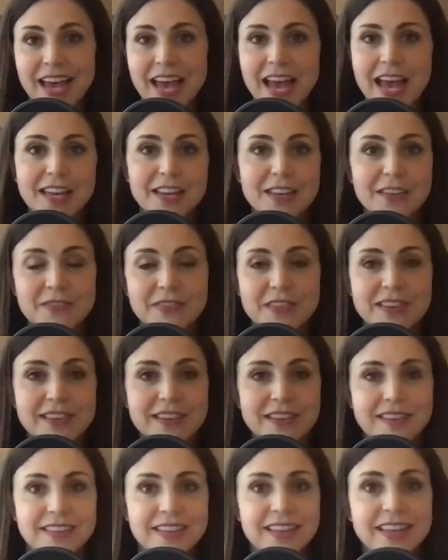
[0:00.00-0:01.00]
end of the
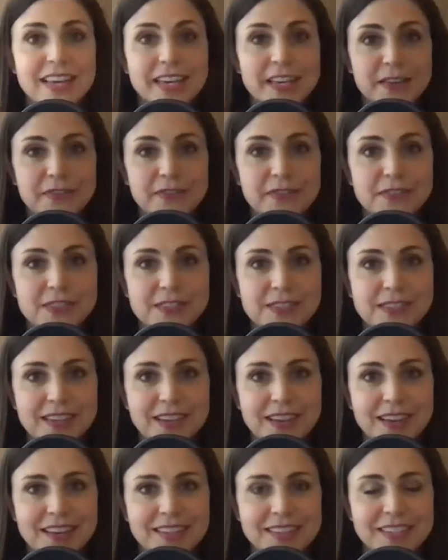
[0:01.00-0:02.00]
year gifts
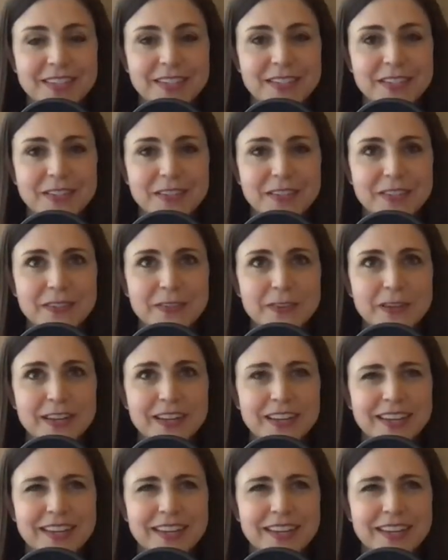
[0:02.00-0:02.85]
to